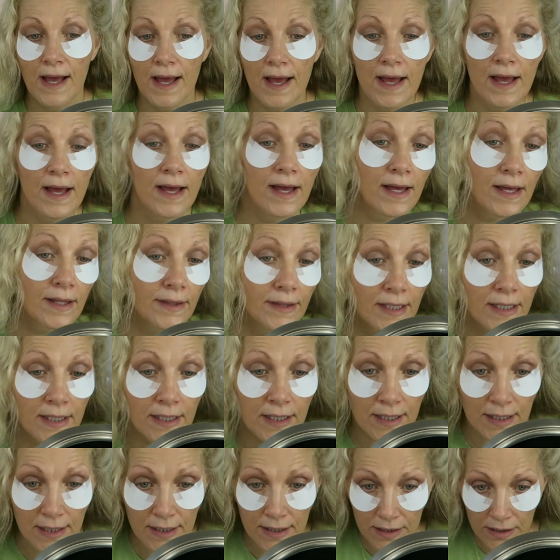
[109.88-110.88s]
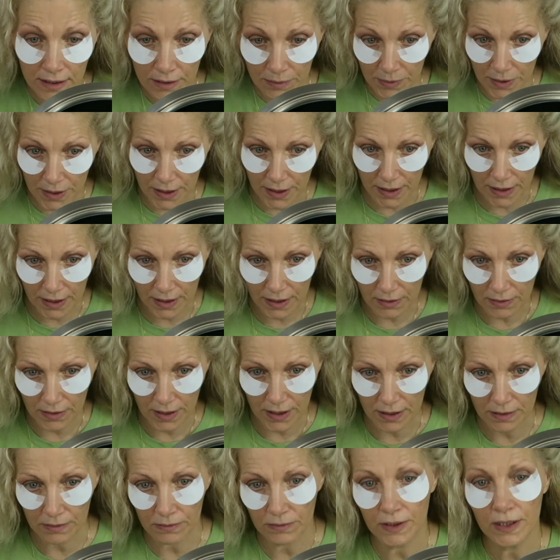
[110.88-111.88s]
And then we're gonna go
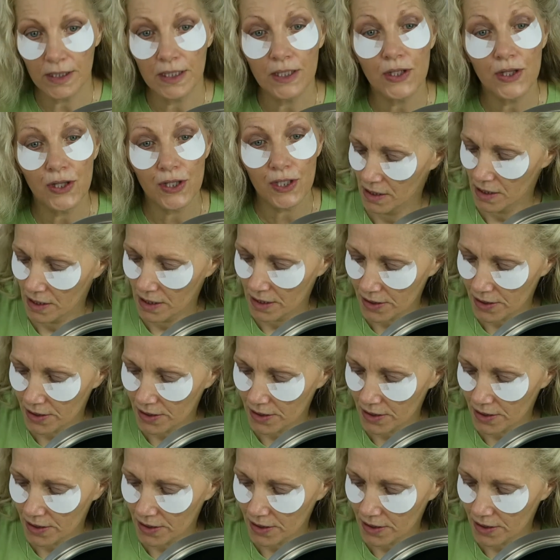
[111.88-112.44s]
in with